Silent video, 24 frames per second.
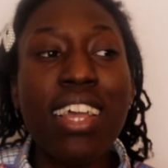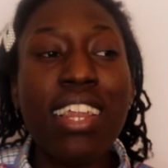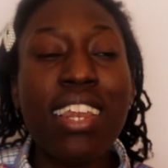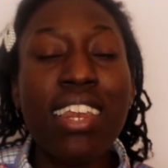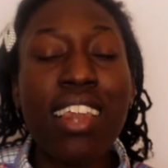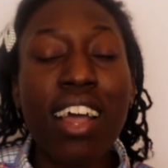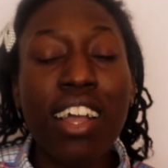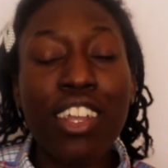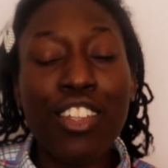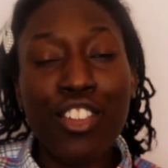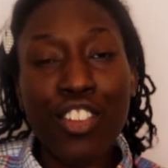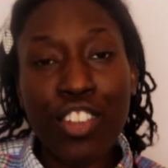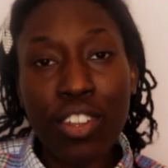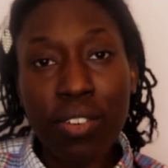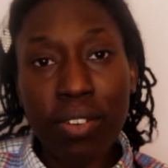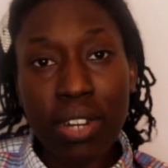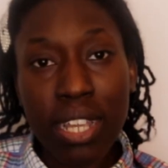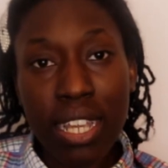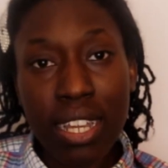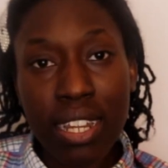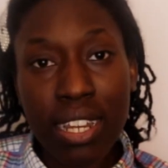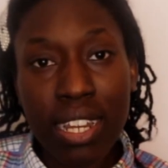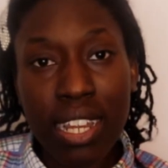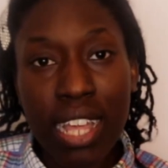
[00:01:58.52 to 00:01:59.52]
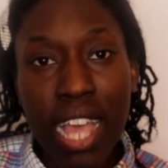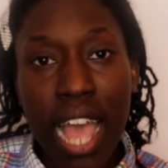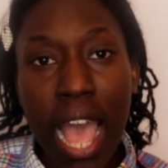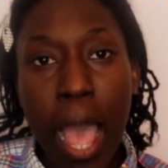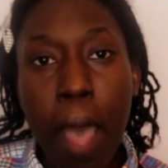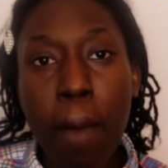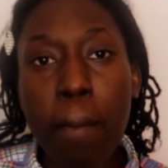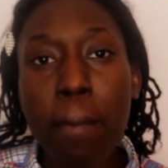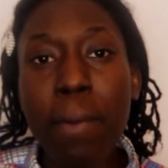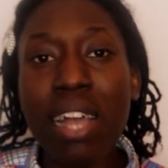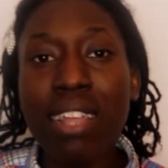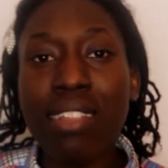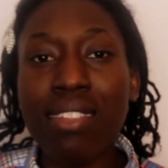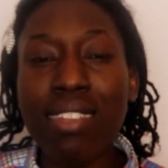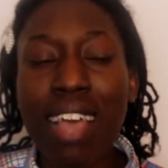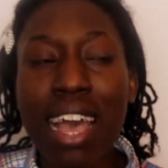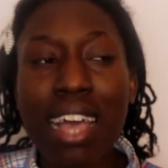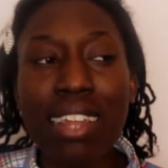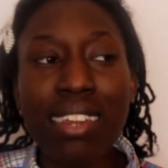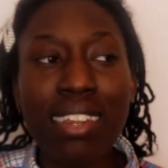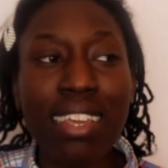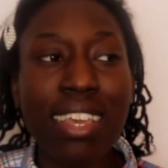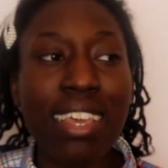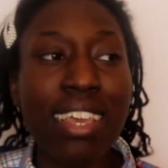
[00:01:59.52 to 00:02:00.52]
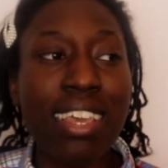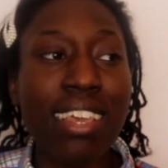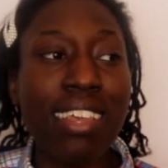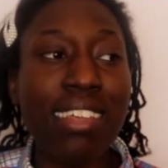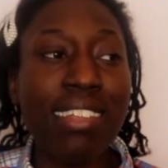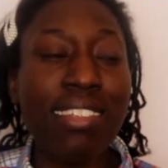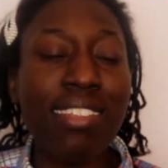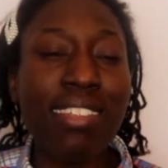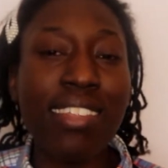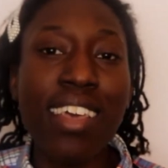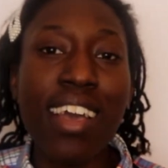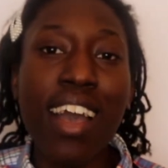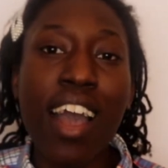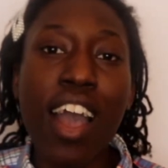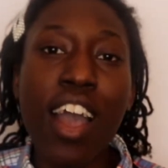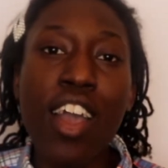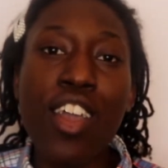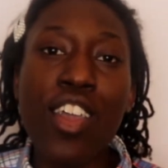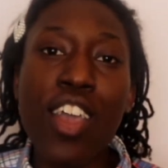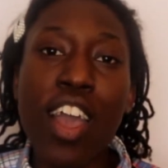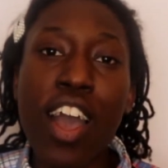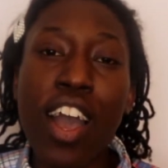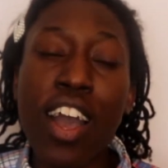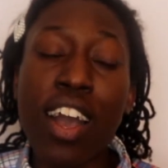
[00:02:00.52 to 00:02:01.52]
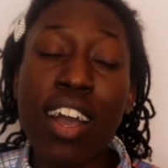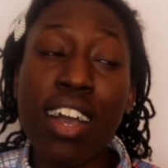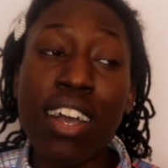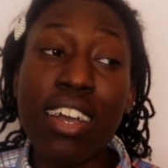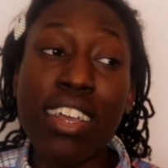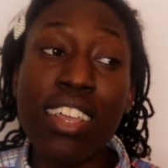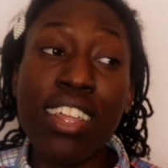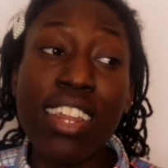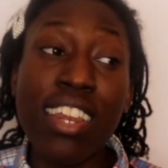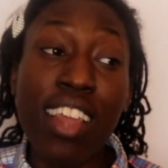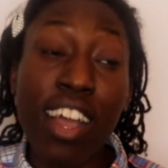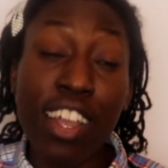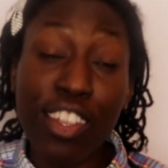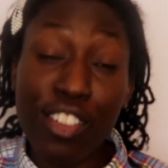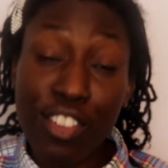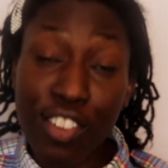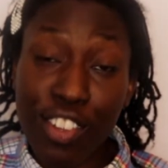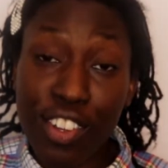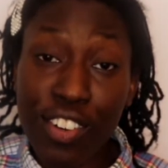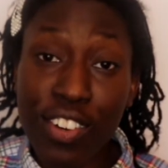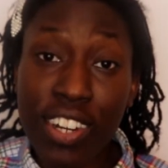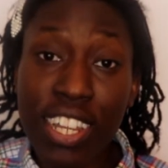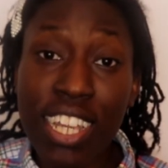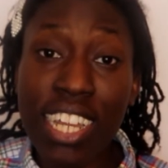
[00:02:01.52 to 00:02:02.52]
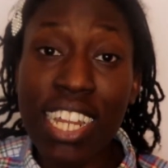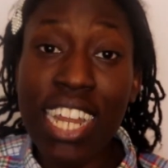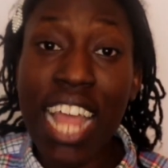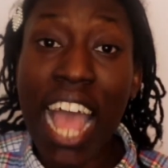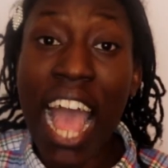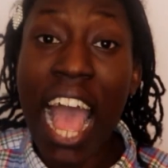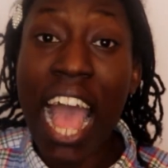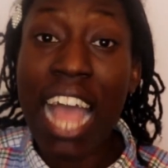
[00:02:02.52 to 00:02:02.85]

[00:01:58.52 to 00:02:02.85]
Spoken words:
Nigerian, and my dad is Nigerian